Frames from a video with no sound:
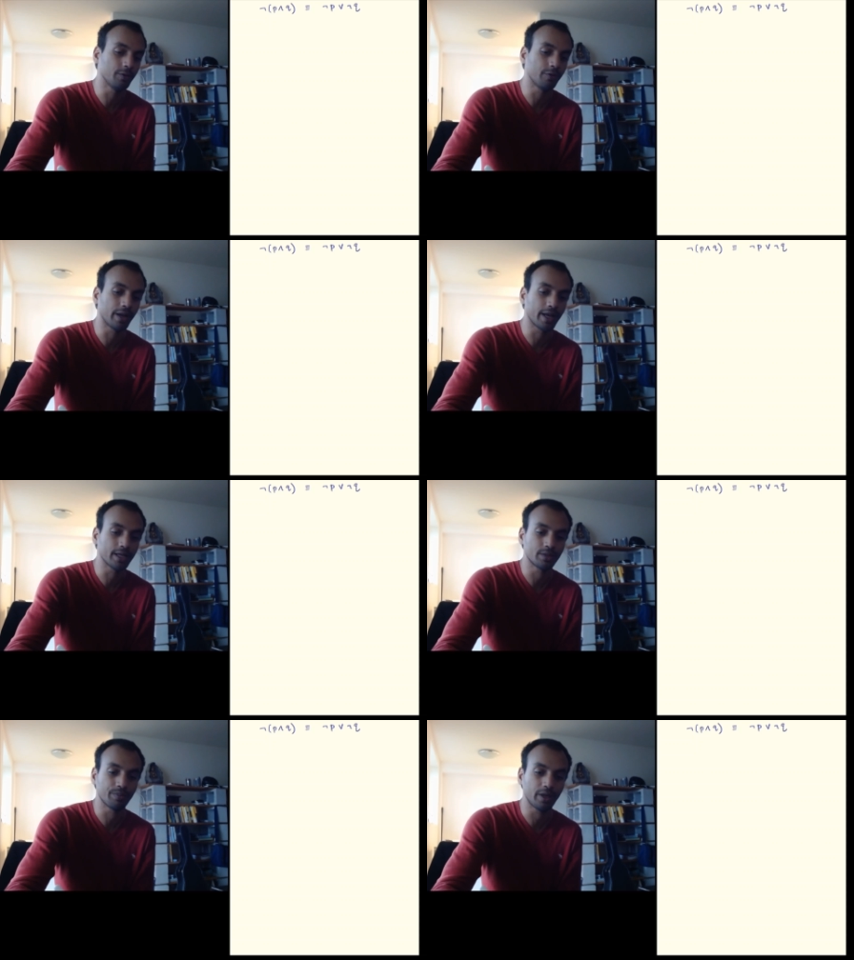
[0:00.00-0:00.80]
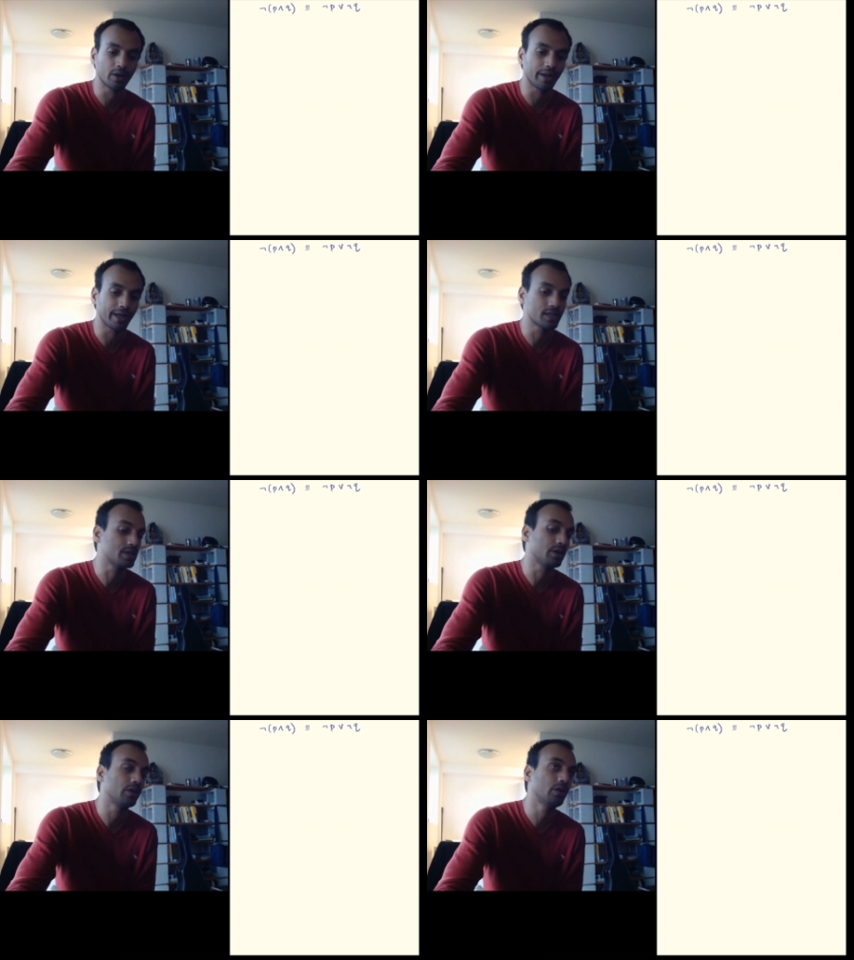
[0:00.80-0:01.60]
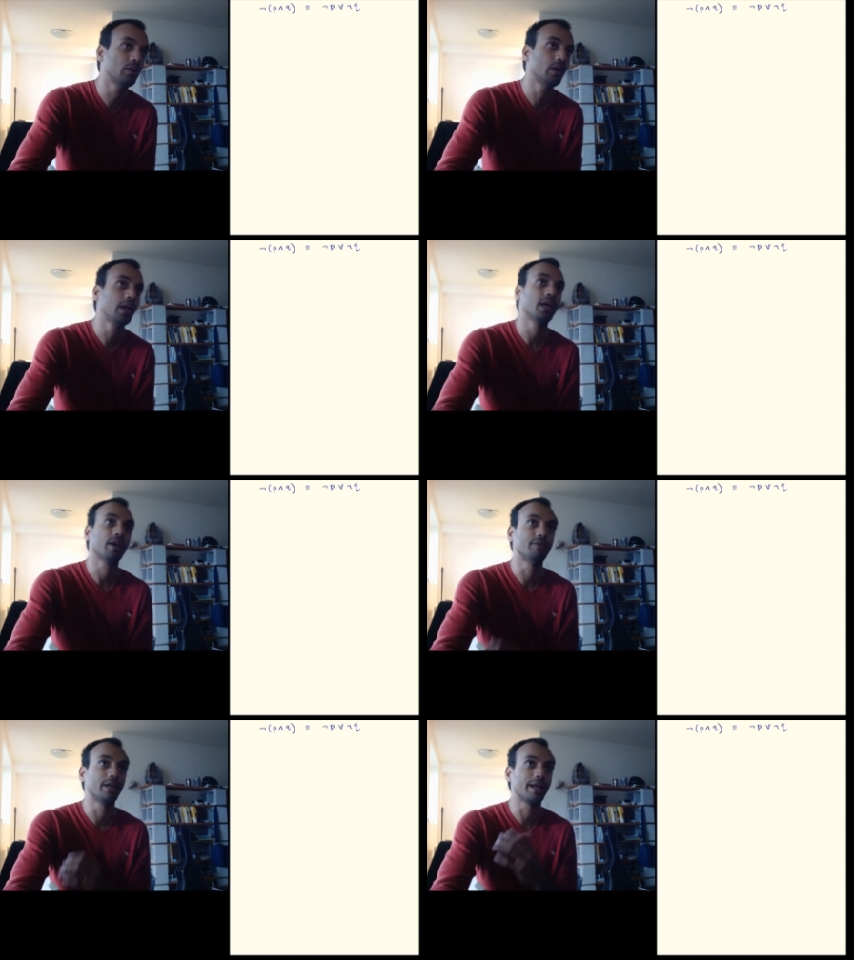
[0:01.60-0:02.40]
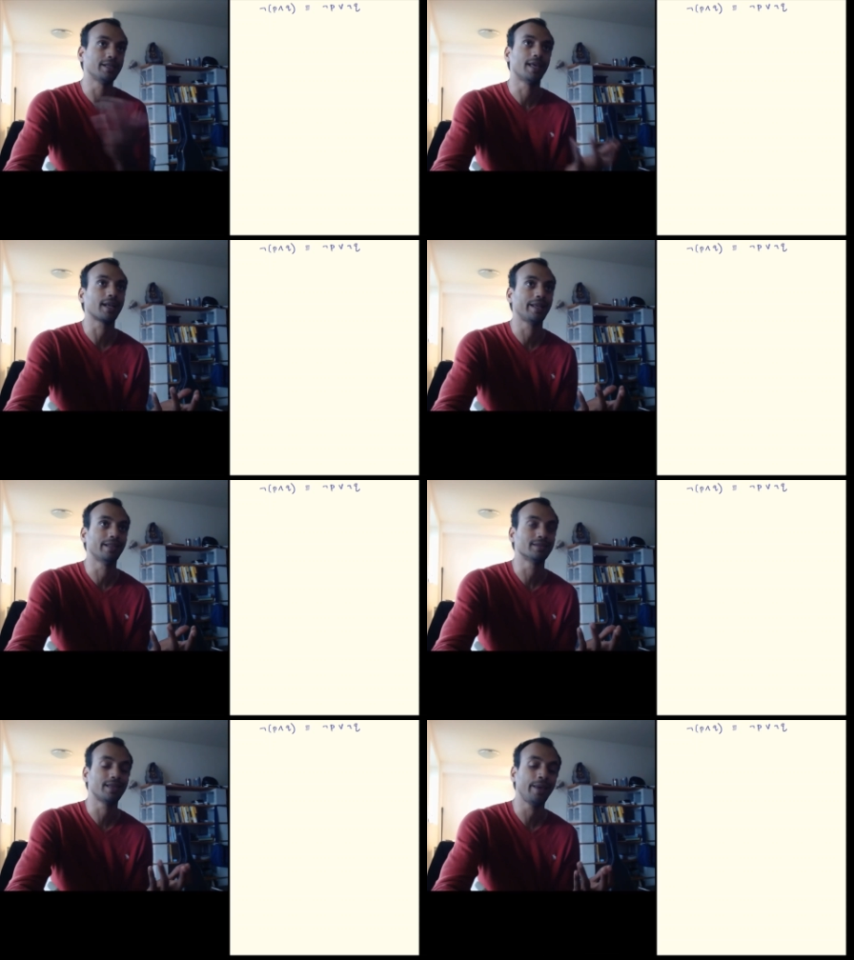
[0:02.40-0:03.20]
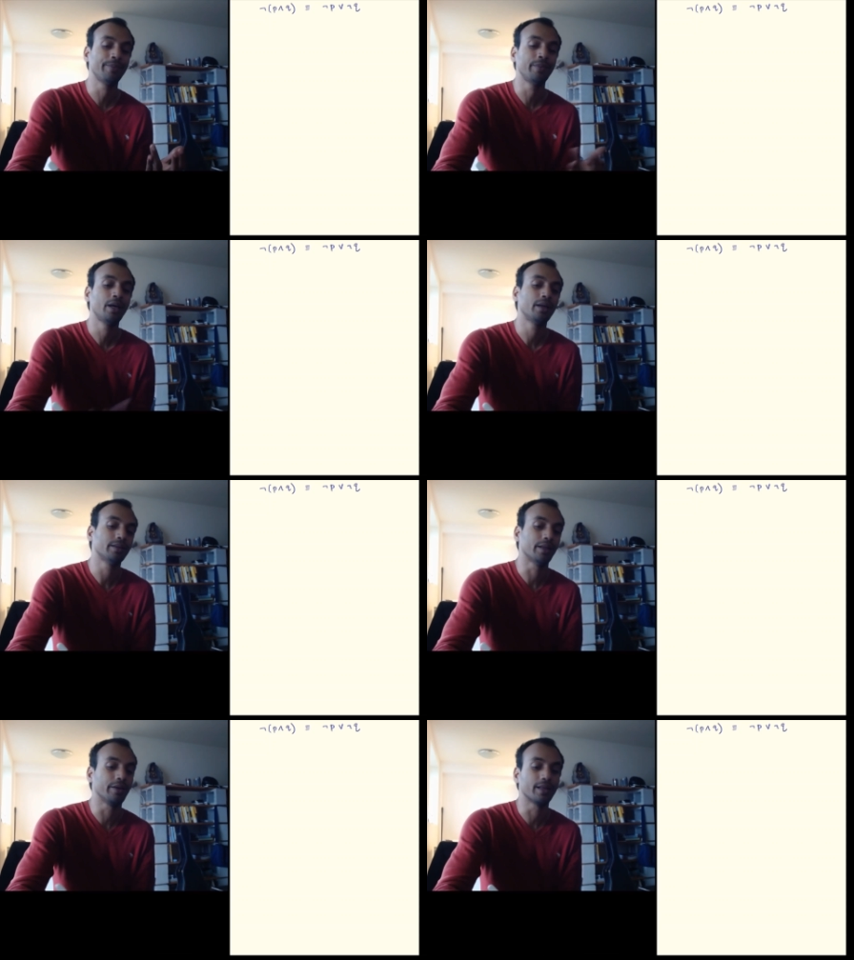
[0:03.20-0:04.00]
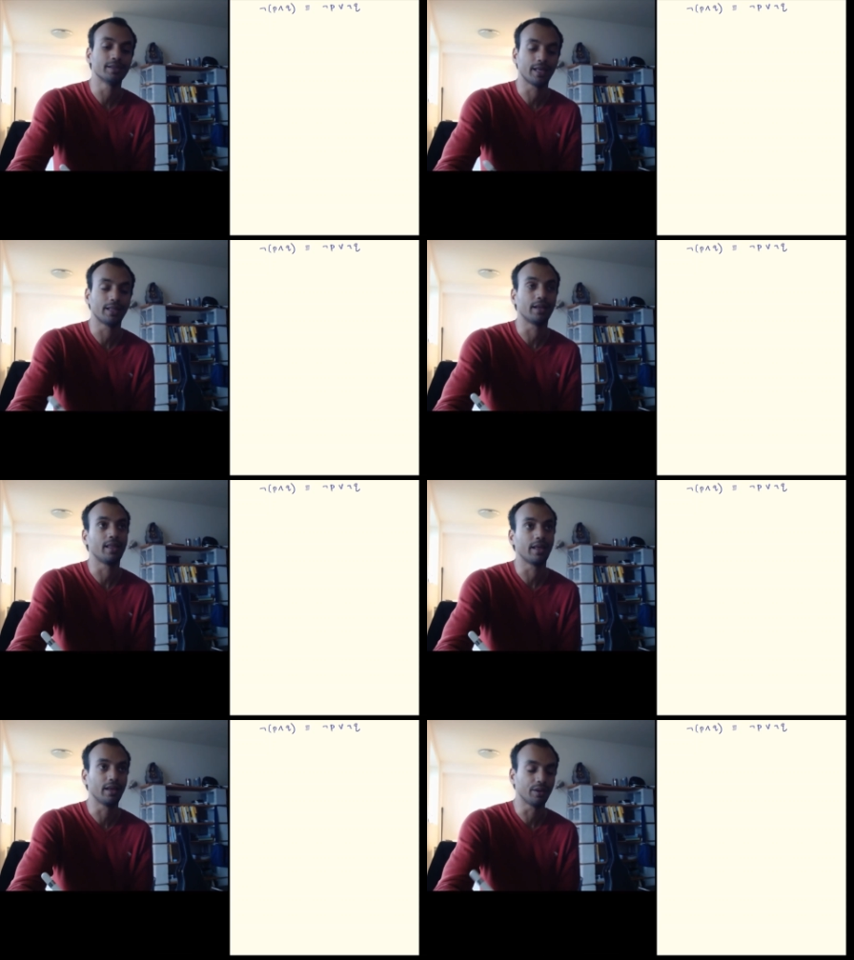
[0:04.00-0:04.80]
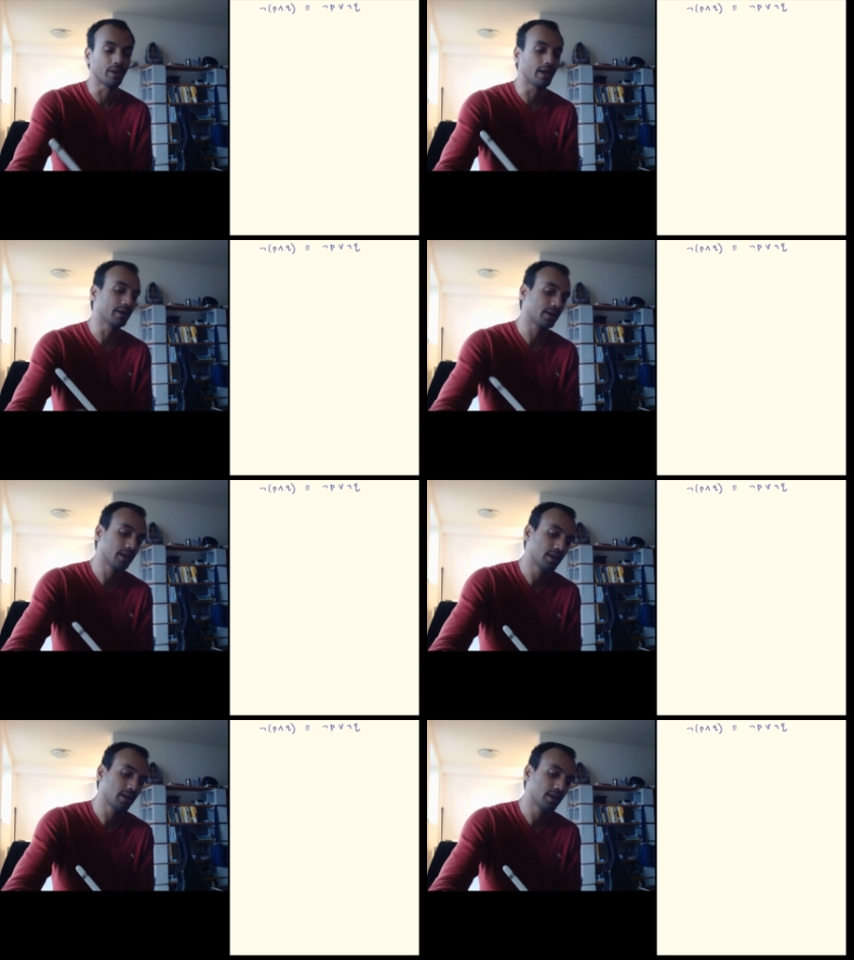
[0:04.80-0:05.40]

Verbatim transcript: for negation p or negation q. If they're exactly the same, then you can say that they're equivalent.